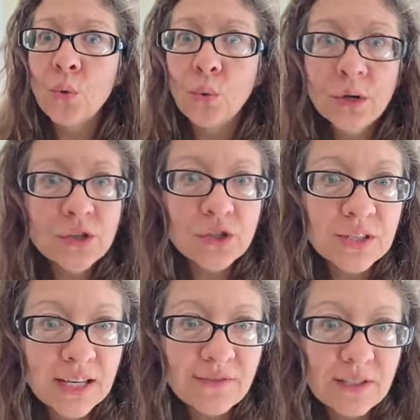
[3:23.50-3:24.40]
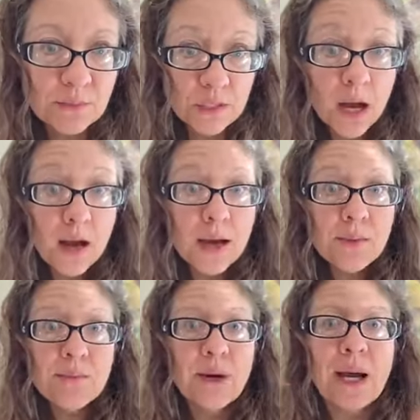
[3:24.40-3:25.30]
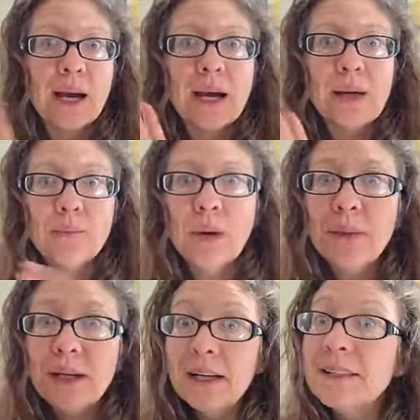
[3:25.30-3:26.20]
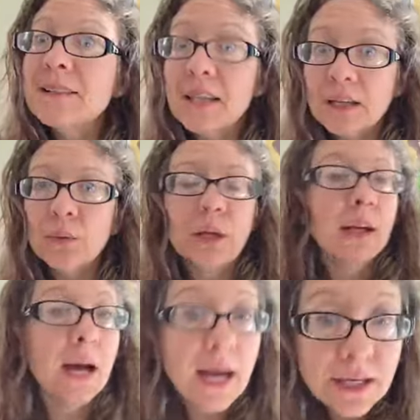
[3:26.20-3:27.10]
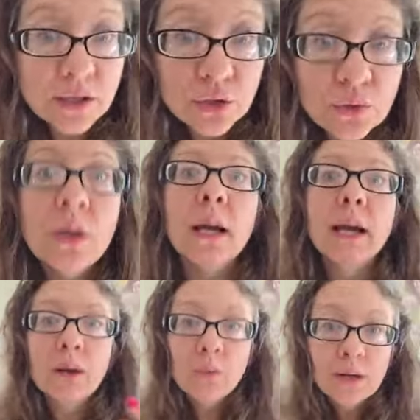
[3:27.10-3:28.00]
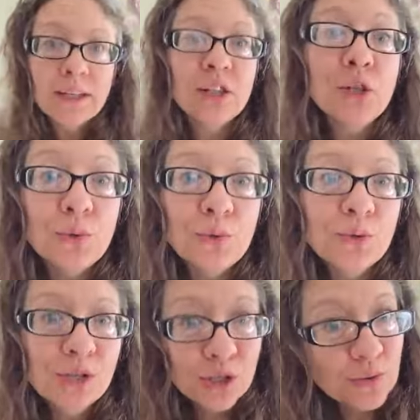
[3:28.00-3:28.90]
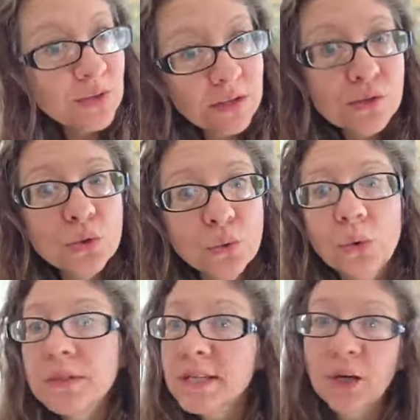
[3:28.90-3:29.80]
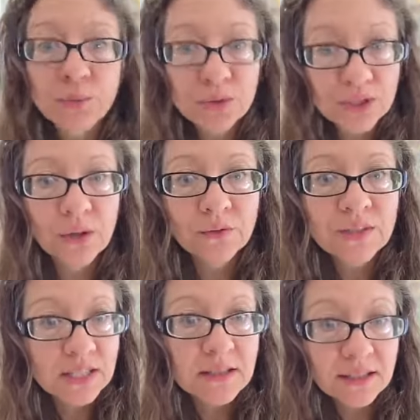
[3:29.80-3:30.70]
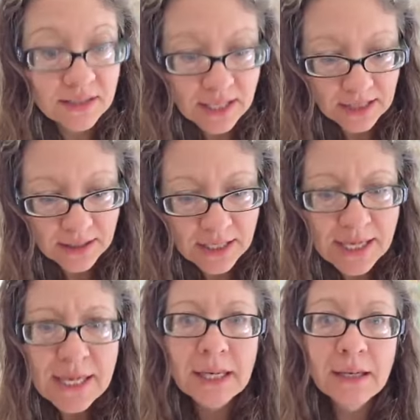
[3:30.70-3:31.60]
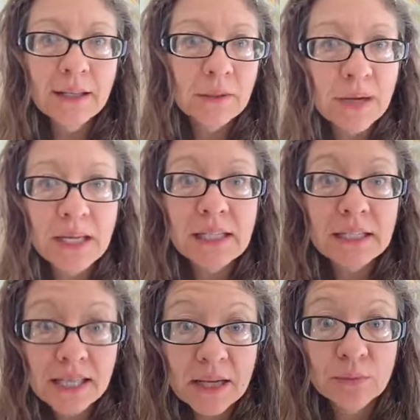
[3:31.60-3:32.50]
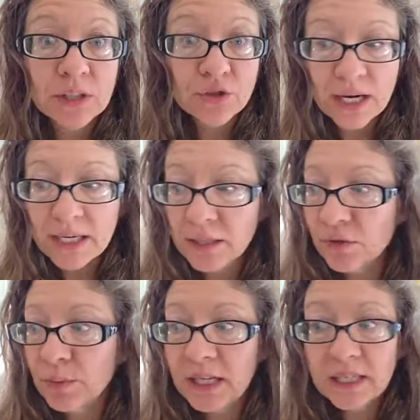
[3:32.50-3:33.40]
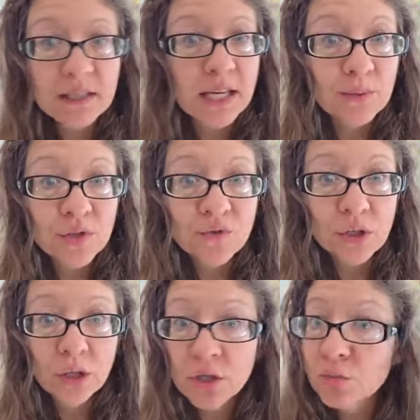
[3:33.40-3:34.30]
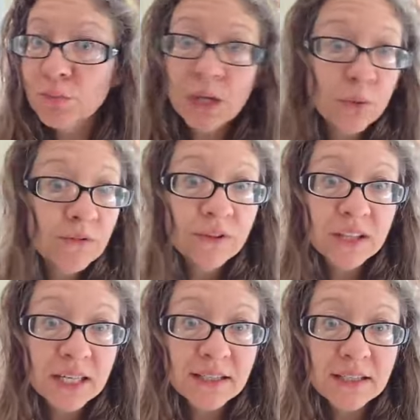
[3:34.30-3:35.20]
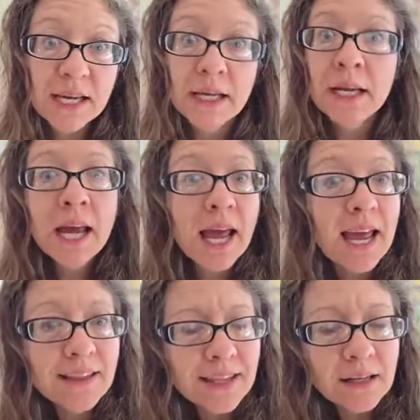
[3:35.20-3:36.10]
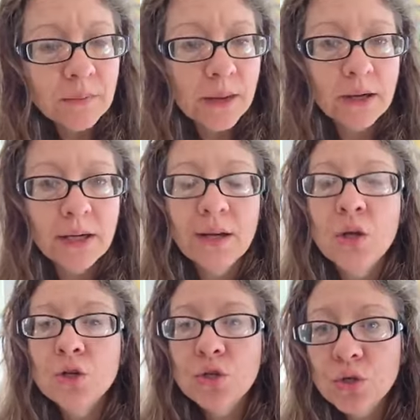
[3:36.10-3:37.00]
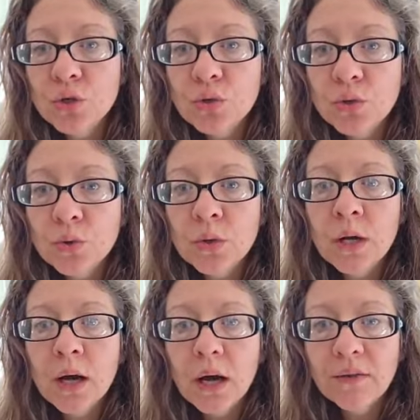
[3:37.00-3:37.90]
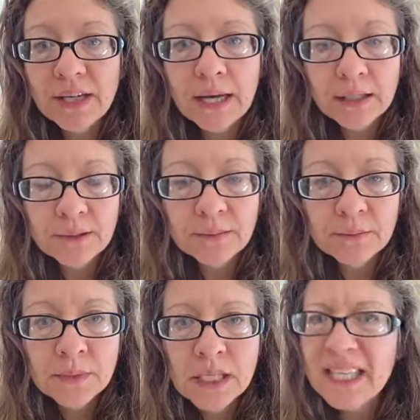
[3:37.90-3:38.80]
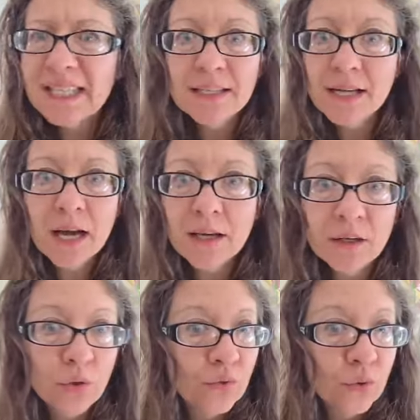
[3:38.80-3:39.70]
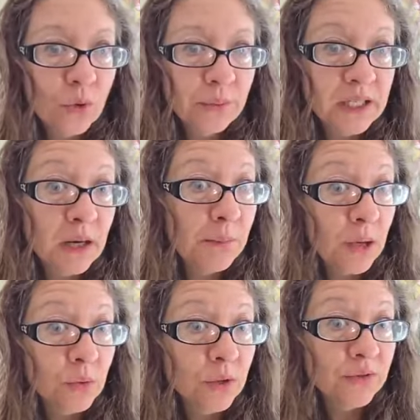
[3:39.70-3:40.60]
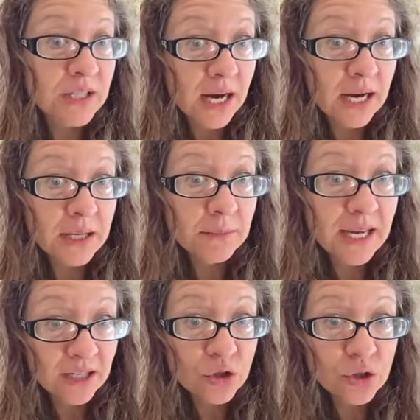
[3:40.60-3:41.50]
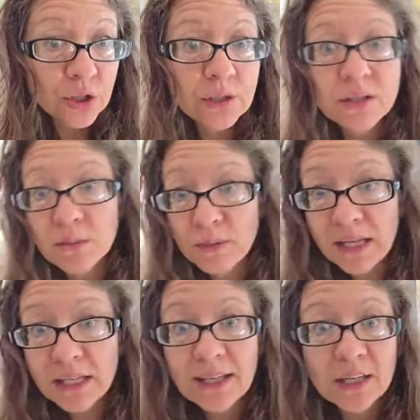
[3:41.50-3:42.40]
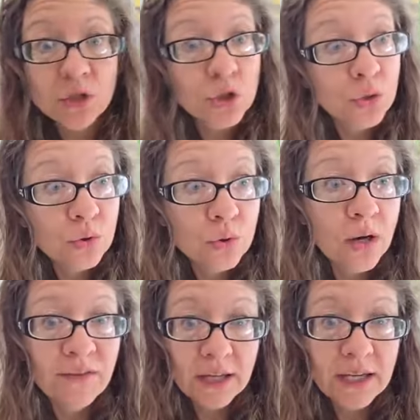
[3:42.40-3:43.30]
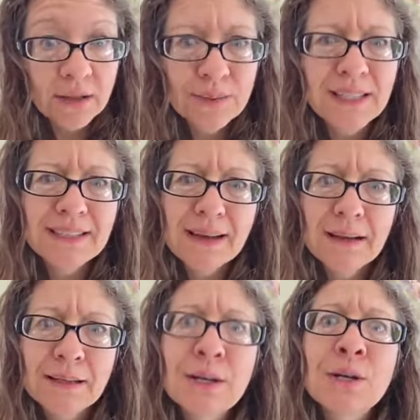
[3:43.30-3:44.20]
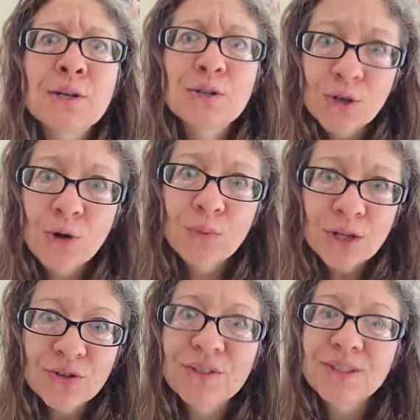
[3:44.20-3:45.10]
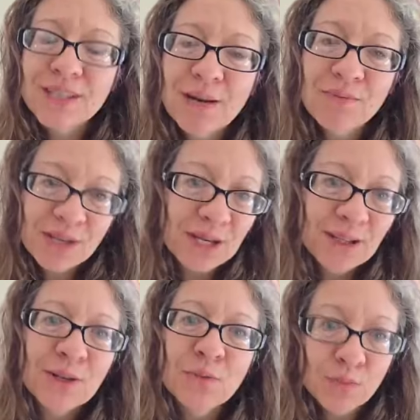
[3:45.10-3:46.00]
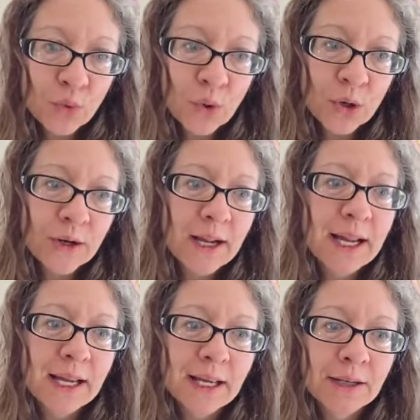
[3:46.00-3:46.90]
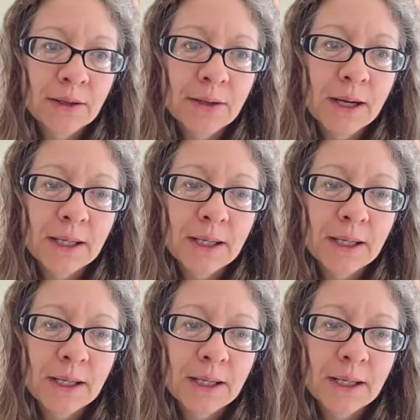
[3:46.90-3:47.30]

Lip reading: wouldn't you save some time by prepping a second one? I do, and I want you to use this tool to help yourself see success. Kind of like making a sandwich, right? If you're making a sandwich for your lunch, make one for the next day. And think about it. 2 of an item is not an overwhelming amount of time extra to make it, and 2 of an item is not so much of the same thing that you're bored and